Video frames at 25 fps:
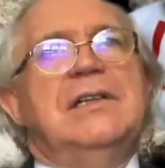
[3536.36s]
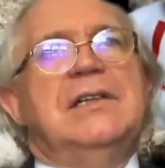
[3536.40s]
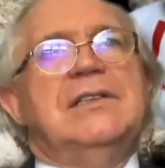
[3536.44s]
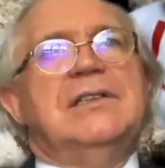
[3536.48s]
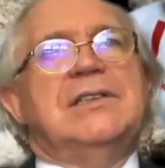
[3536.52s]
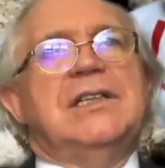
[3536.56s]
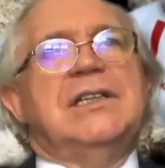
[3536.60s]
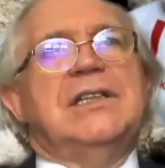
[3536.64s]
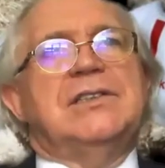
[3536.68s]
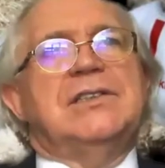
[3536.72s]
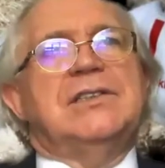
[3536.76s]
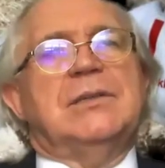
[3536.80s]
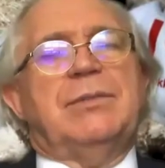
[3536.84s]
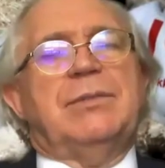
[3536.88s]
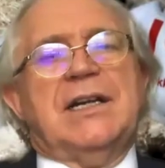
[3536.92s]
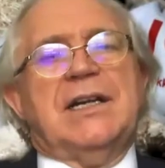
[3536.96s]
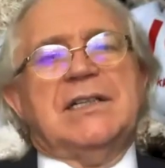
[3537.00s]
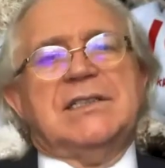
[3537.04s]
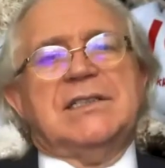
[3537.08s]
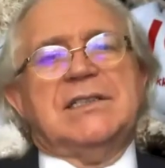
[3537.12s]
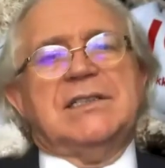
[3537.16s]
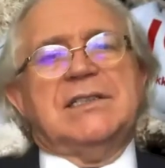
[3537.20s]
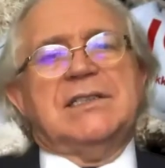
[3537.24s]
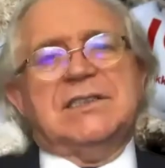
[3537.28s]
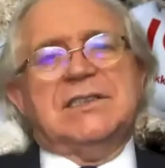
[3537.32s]
the practice
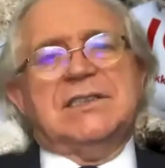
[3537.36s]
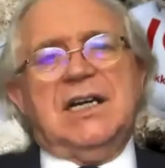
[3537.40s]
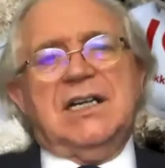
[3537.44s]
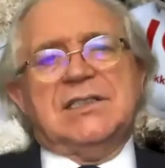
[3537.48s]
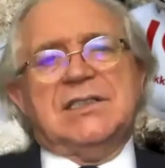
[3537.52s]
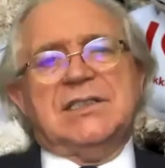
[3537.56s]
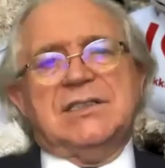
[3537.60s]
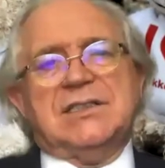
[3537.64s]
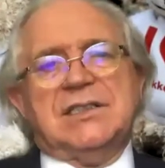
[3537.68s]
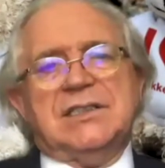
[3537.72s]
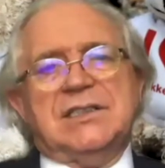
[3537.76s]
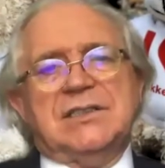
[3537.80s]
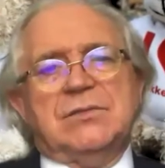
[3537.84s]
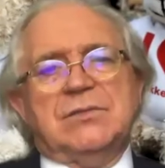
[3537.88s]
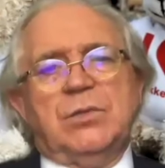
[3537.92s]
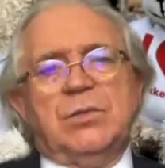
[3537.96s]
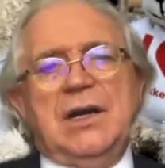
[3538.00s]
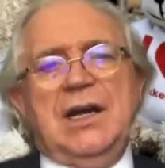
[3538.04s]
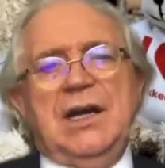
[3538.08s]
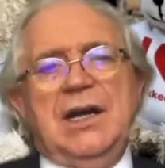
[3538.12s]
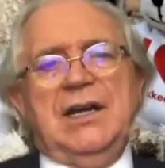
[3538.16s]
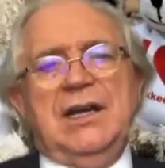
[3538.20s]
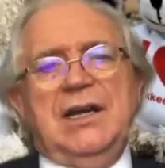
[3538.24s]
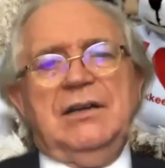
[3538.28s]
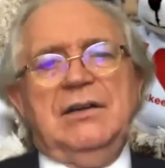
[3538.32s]
licenses,
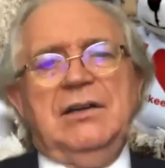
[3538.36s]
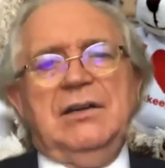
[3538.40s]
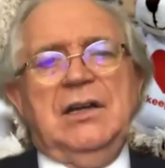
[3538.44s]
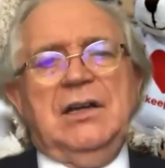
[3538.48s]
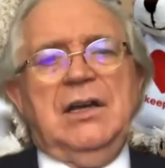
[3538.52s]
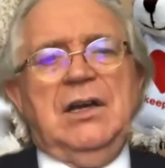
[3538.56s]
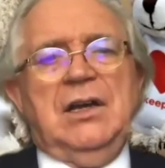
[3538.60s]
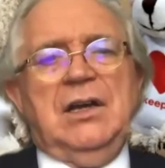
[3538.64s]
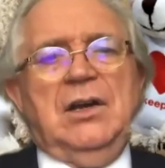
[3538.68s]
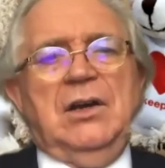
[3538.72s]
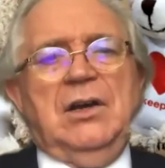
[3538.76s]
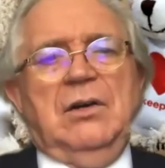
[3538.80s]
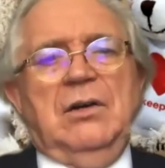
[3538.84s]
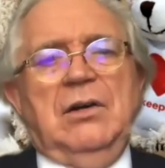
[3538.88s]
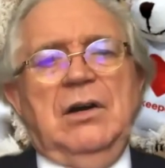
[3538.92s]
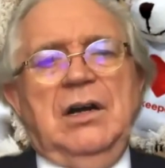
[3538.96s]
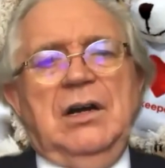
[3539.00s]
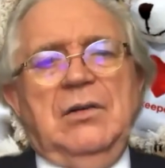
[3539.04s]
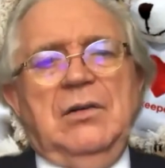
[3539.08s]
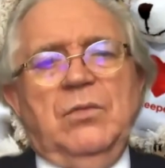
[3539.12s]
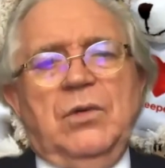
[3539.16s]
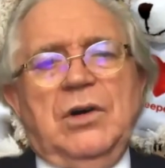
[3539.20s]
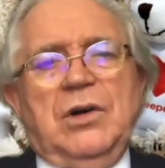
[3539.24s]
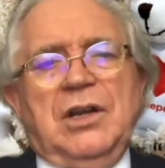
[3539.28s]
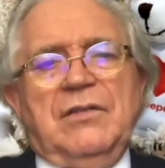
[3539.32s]
where
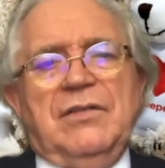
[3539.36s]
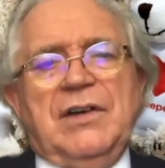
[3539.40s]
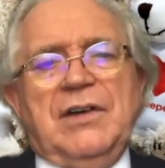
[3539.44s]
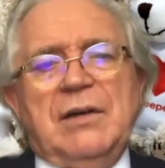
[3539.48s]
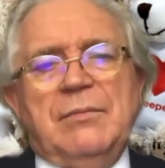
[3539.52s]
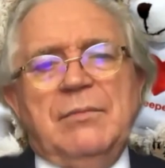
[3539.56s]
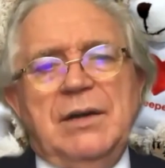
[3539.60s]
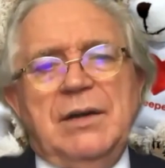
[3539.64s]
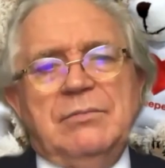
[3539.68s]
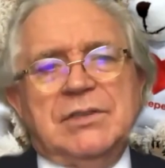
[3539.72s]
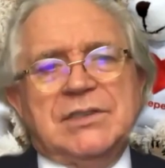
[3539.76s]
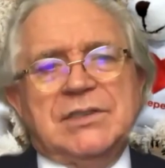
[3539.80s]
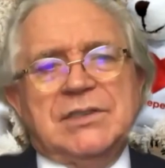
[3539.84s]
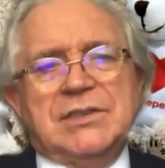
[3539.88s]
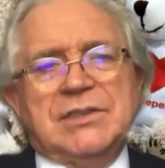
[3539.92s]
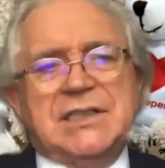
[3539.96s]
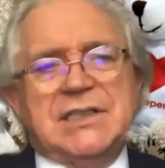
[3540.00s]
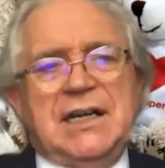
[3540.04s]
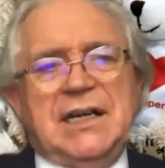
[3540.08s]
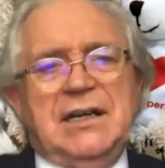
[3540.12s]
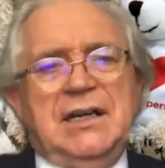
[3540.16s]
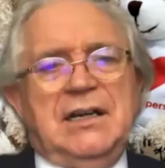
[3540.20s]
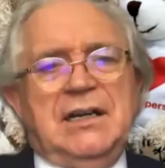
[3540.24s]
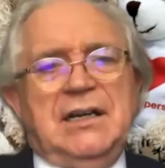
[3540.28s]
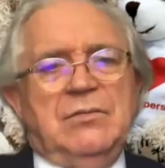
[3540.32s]
one of our members
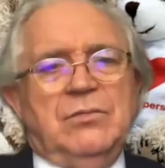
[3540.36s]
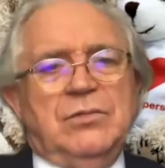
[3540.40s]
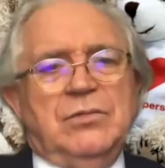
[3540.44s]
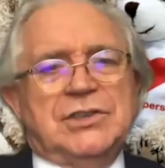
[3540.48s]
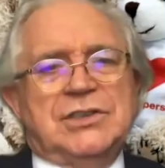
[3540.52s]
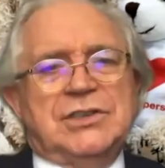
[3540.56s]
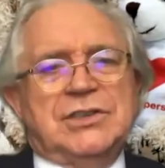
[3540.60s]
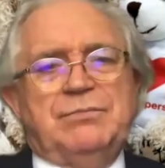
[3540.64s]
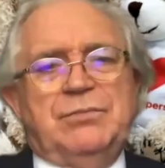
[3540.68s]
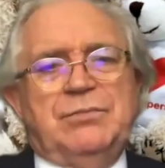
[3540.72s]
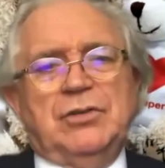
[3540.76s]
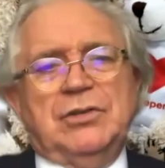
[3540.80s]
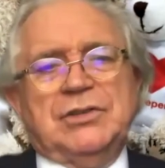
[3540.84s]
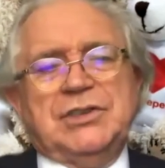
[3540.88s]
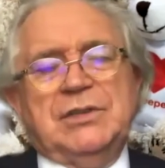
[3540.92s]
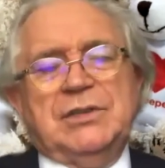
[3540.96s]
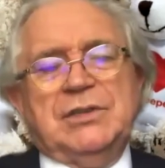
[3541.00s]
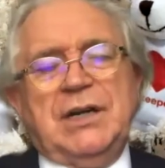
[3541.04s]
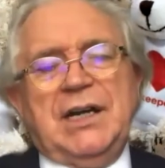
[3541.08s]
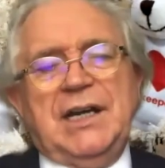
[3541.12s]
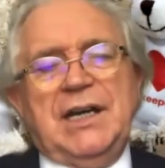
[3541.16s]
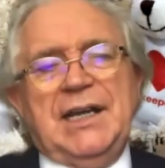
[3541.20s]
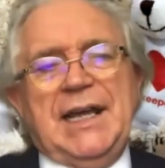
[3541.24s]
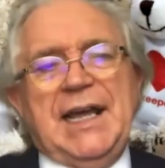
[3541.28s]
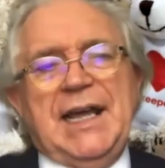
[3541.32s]
was brought in
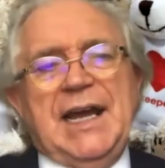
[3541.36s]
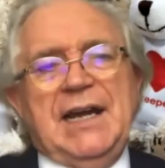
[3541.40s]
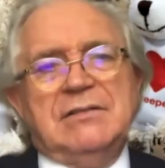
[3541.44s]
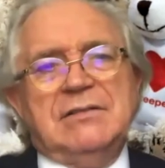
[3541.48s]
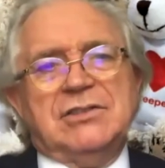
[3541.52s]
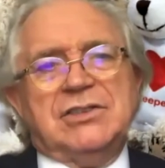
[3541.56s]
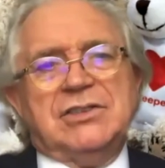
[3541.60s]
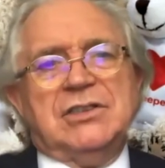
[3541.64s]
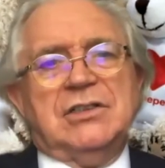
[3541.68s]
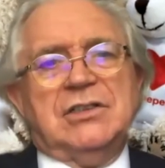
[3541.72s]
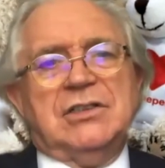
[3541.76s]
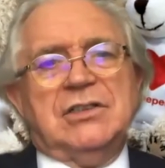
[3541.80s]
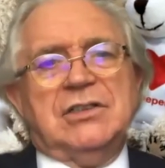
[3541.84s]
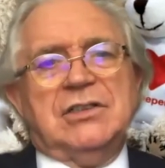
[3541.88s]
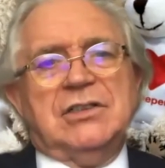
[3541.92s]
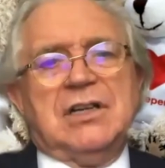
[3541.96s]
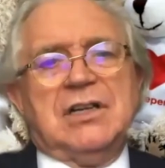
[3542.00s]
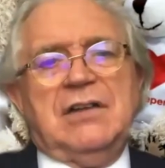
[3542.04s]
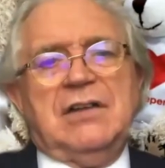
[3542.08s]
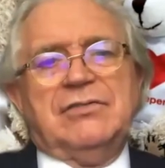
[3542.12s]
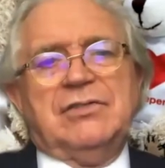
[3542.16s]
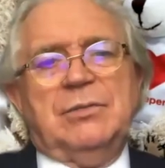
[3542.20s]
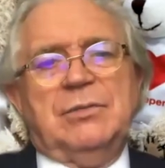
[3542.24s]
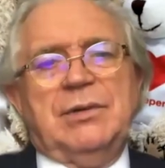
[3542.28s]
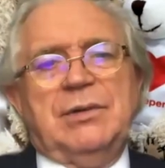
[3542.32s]
by an accountant to look
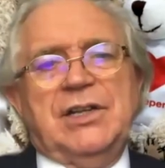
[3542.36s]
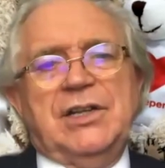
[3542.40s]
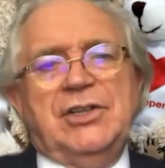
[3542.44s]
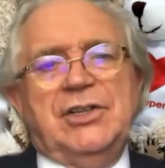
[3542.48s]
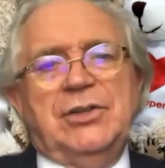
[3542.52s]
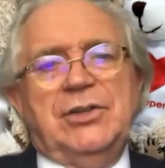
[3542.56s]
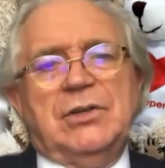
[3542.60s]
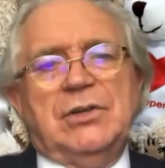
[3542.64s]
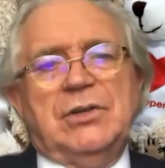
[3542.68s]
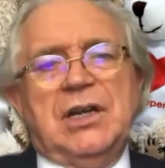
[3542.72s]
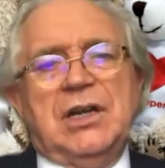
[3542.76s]
after a brand new client